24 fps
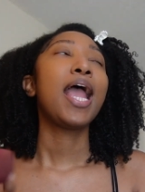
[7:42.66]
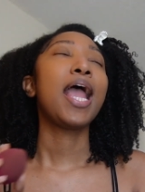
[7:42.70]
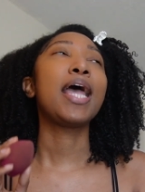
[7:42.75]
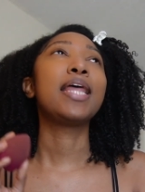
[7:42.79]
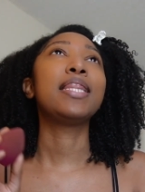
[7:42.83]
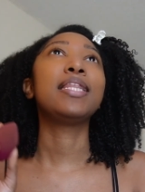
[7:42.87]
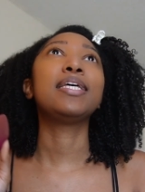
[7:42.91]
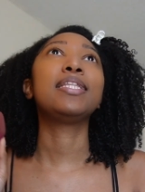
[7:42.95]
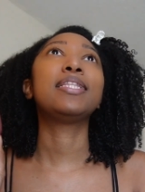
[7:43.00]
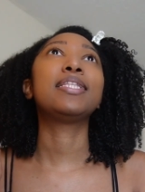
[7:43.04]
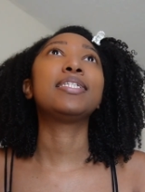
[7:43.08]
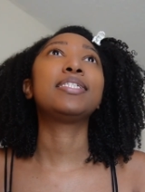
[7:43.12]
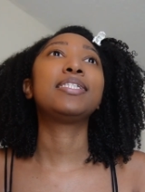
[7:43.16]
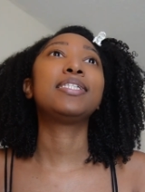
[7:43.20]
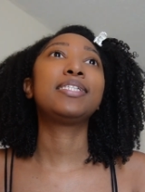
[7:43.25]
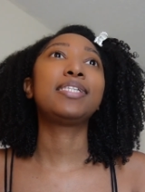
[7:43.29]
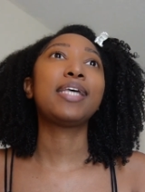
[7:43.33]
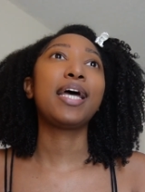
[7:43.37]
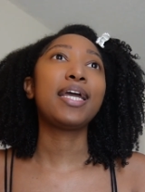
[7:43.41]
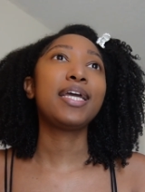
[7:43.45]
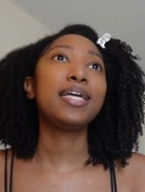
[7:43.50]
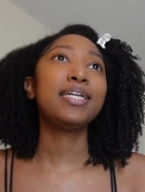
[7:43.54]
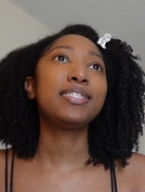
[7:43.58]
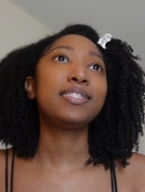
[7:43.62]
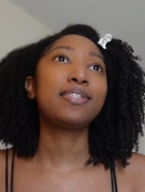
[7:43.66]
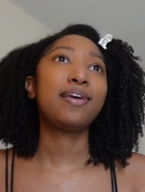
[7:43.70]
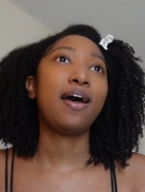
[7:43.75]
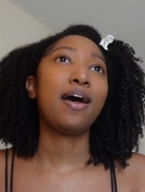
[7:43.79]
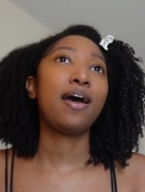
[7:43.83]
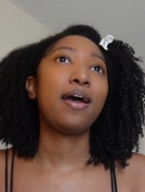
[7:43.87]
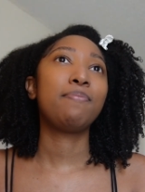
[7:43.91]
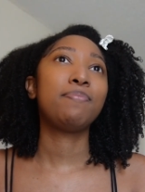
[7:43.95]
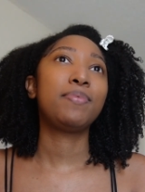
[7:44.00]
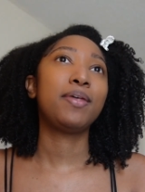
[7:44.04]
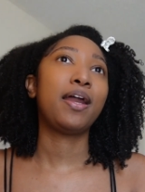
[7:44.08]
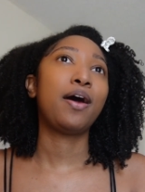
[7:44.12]
And then the second
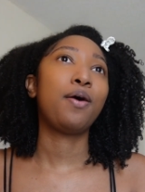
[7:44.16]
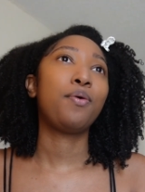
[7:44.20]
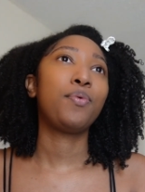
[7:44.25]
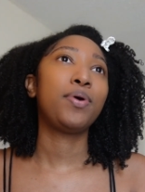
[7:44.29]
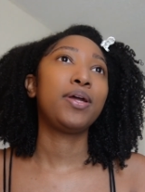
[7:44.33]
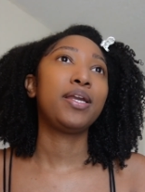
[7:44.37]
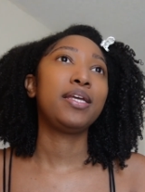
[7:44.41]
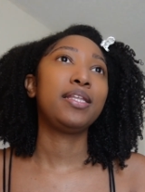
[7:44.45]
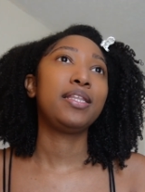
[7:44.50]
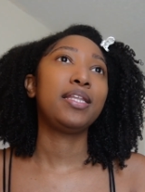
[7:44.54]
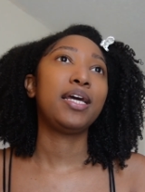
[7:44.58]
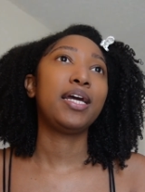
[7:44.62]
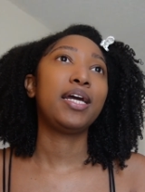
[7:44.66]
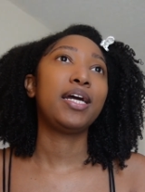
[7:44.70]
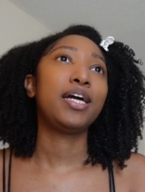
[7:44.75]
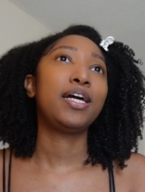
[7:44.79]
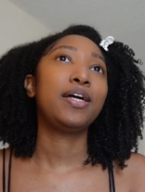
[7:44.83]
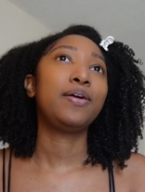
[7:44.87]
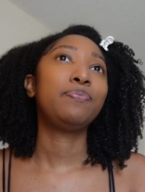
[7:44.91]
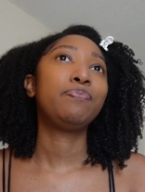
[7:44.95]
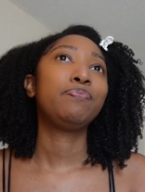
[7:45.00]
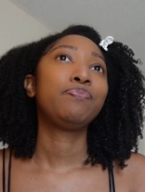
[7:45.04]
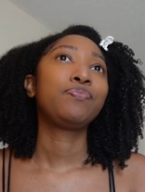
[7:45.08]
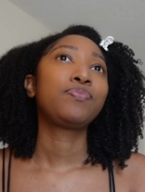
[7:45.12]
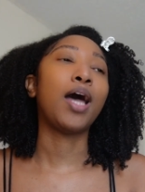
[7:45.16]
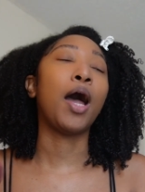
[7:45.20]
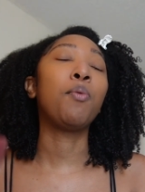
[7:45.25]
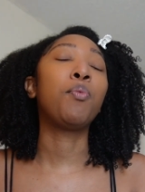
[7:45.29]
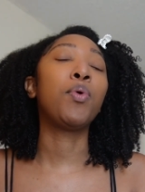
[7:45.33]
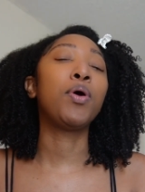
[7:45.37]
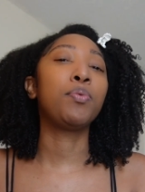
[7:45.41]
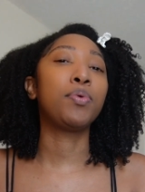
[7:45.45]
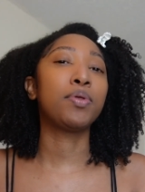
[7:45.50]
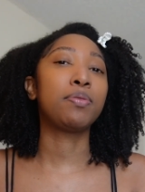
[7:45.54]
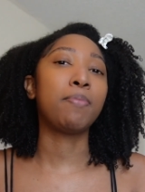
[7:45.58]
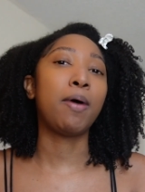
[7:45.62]
time that I went in there, I
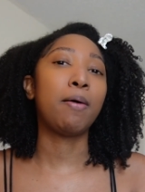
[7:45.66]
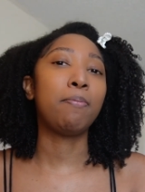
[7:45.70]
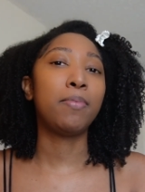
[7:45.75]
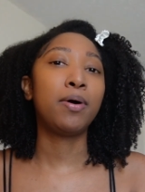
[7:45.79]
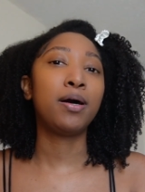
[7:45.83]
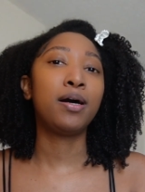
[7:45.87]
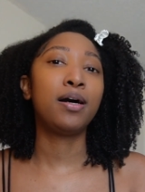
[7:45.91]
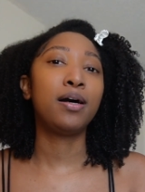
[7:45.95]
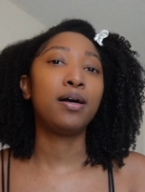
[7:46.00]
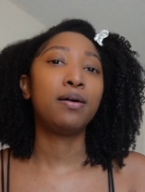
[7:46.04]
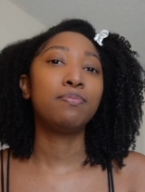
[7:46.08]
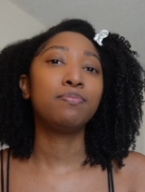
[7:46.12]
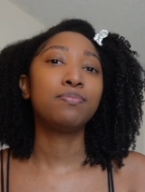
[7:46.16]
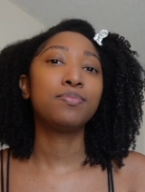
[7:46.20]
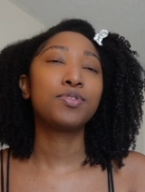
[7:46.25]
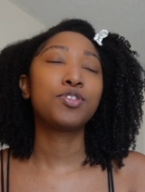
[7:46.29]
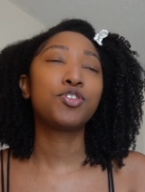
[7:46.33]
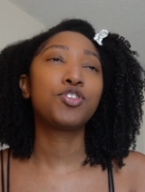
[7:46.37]
went with my mom.